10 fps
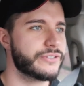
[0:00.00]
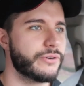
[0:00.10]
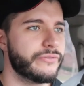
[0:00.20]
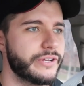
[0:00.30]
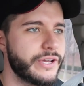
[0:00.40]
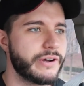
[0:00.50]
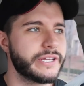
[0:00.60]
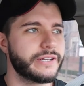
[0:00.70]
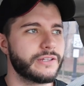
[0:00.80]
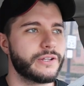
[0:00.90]
so a video I
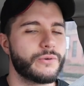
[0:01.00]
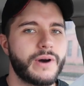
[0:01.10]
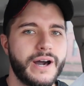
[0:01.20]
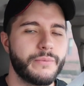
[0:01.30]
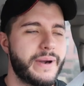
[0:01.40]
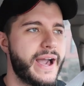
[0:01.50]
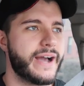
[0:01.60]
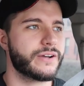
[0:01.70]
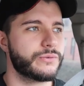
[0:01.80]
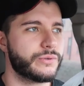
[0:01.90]
did a little while
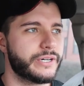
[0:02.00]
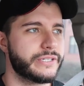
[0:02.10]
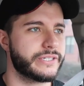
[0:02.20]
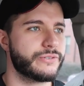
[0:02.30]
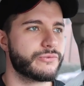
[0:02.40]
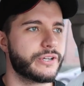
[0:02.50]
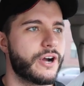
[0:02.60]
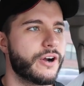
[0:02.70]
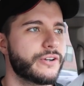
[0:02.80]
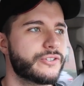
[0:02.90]
back was in
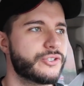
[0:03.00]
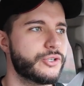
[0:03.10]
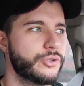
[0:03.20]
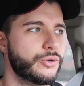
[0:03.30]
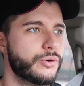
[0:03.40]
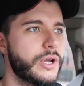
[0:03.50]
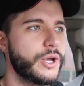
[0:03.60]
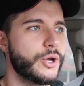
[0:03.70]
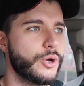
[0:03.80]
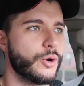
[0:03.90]
regards to
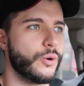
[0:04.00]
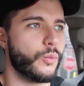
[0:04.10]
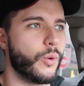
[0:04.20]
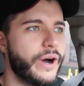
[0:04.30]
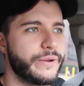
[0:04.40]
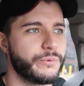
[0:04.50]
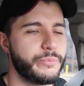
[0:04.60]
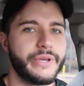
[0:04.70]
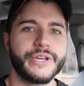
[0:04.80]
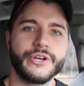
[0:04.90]
what
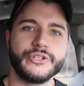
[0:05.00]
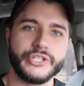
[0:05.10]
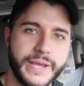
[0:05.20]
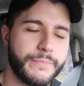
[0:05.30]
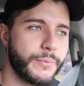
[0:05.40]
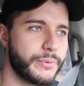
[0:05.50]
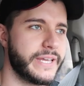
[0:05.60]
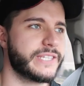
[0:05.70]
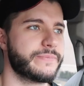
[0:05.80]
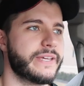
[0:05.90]
would be a good Jeep
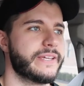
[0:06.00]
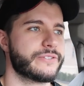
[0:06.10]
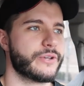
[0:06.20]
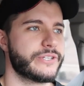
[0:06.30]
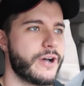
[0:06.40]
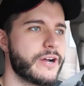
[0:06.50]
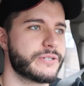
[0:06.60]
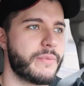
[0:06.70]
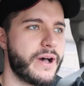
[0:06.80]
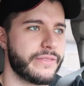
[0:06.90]
replacement so I
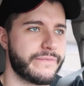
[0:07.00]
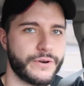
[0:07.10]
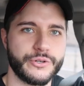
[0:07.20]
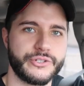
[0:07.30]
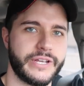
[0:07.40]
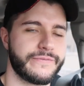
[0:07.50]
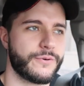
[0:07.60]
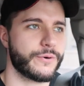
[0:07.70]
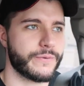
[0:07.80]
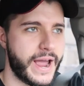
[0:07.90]
talked about the first gen
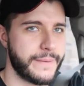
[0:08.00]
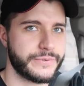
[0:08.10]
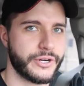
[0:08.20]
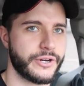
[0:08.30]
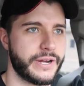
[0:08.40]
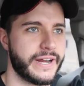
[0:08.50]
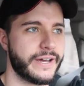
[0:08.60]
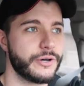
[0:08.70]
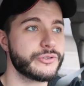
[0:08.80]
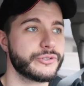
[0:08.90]
Ford Raptor and
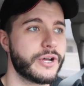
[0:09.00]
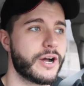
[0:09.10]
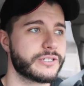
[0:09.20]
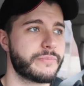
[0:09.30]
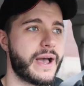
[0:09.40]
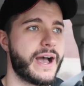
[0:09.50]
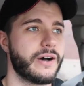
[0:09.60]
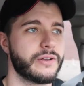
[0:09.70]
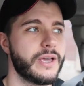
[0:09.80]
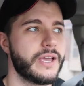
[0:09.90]
I also talked
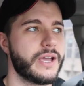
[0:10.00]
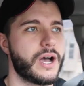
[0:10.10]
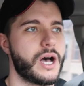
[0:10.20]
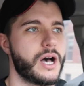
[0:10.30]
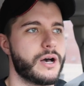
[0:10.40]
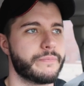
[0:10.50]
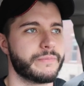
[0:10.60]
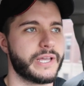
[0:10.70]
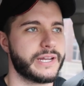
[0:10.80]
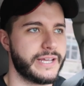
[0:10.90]
about
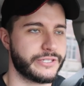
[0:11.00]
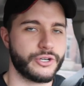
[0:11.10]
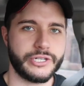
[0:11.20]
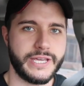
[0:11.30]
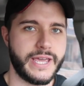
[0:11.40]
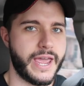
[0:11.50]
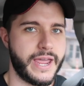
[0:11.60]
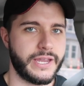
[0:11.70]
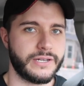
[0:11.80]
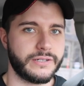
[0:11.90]
um, like an
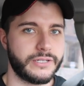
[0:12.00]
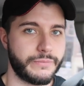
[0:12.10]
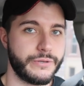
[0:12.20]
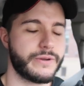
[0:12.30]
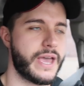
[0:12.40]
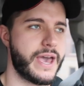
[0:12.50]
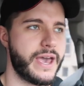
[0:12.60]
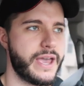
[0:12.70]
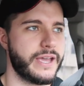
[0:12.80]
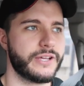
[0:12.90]
SRT8 WK
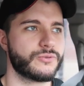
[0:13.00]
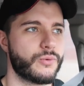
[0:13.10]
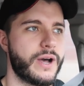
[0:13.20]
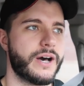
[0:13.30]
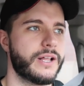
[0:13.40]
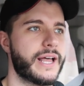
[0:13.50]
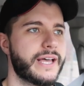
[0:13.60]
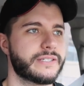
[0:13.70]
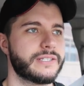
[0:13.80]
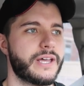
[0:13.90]
as well
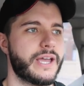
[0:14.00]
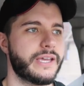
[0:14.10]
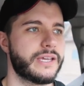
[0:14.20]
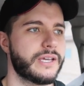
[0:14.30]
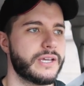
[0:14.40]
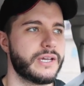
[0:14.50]
as like